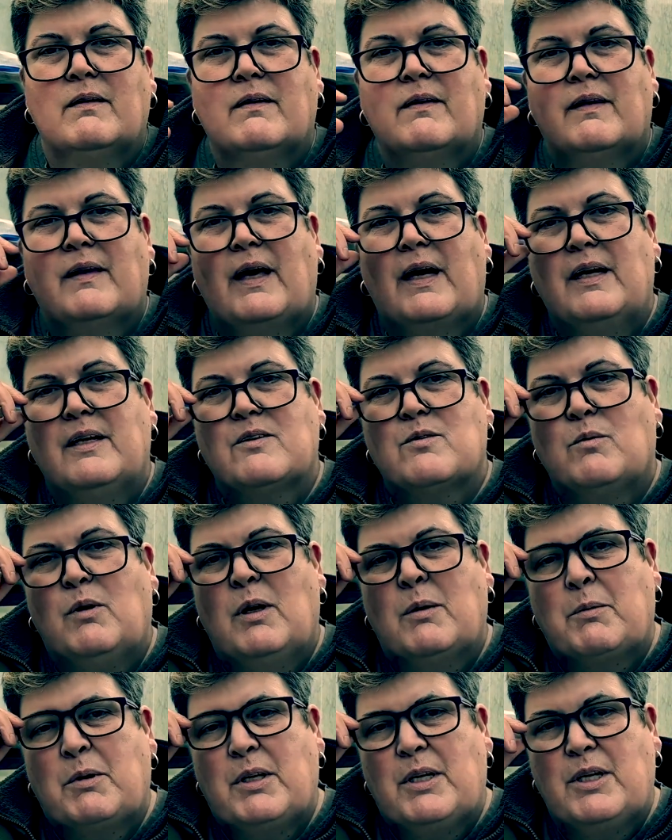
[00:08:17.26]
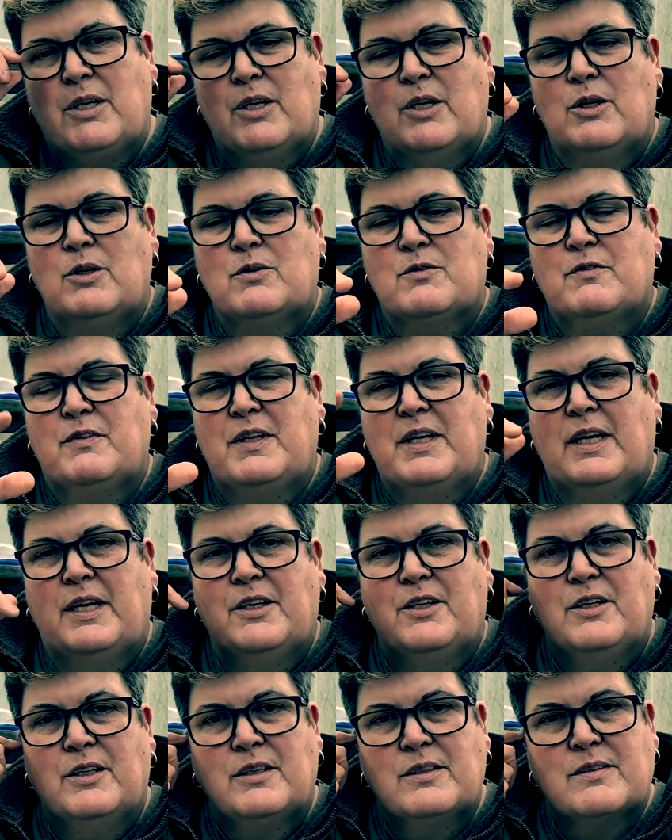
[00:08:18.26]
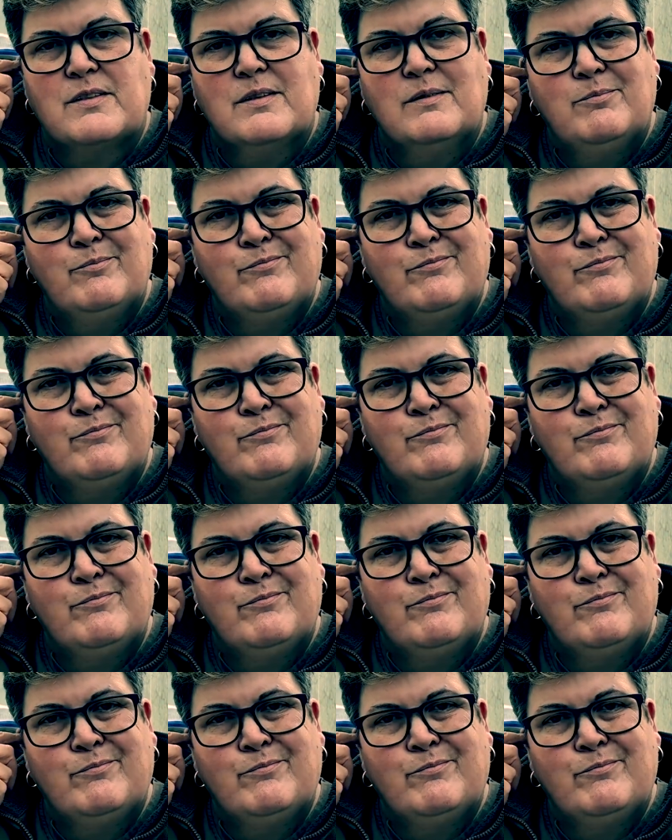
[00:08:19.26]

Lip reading: that is what I'm going to use for the onions.